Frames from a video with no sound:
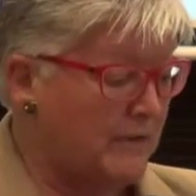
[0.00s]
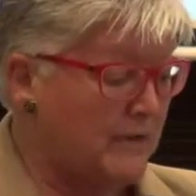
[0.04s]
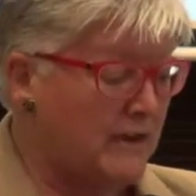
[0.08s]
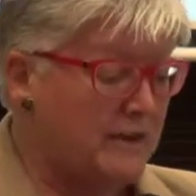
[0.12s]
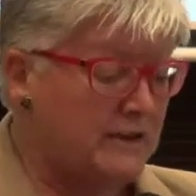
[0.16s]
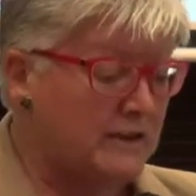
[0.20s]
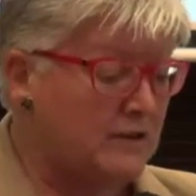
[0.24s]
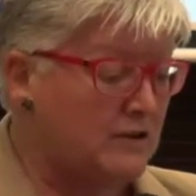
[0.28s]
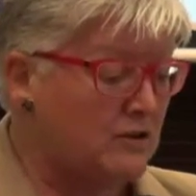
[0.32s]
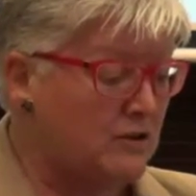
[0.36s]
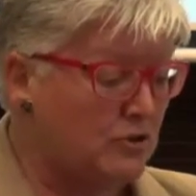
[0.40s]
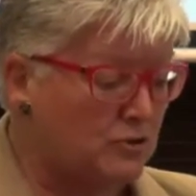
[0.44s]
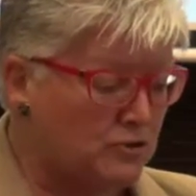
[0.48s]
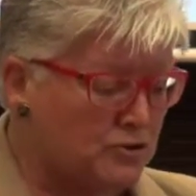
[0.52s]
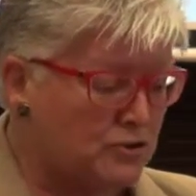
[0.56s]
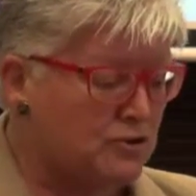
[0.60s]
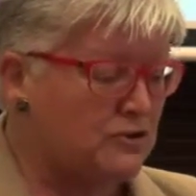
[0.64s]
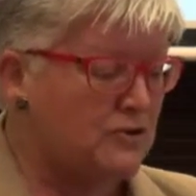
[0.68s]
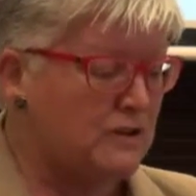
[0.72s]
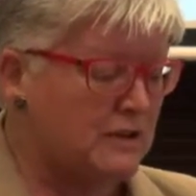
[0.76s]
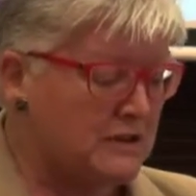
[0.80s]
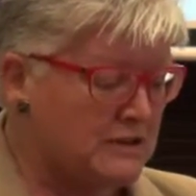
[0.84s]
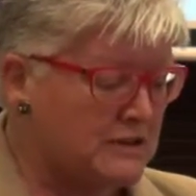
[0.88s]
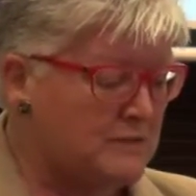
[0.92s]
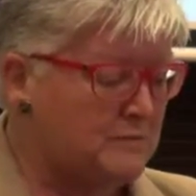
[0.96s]
They didn't all do
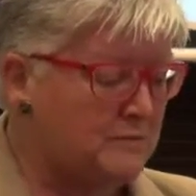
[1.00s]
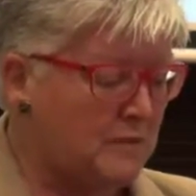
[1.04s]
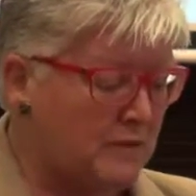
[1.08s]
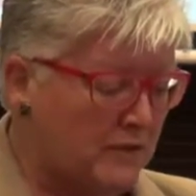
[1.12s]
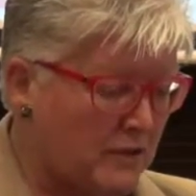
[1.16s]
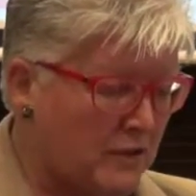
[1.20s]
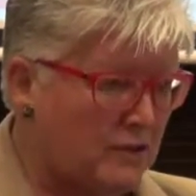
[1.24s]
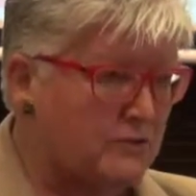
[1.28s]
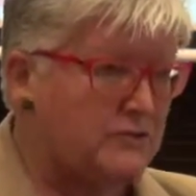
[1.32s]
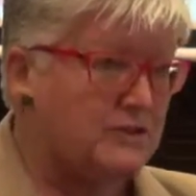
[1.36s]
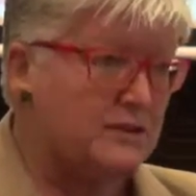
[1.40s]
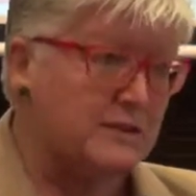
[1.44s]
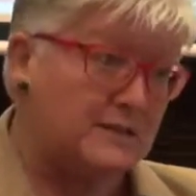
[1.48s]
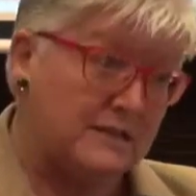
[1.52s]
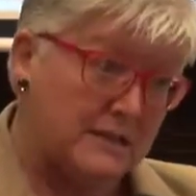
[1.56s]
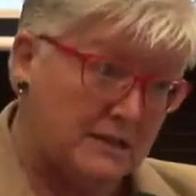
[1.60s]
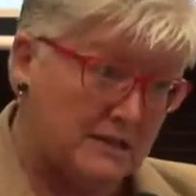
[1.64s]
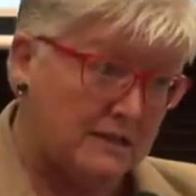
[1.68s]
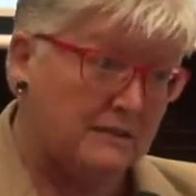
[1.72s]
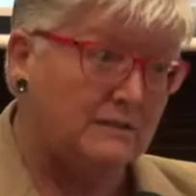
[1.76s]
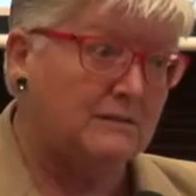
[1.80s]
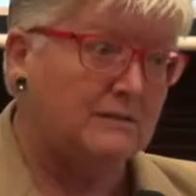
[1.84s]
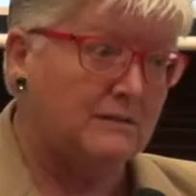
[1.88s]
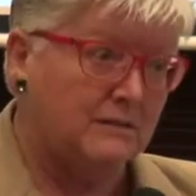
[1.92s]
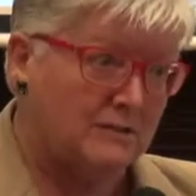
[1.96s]
this, but those that
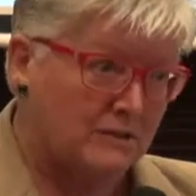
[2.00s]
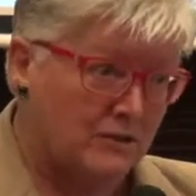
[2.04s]
did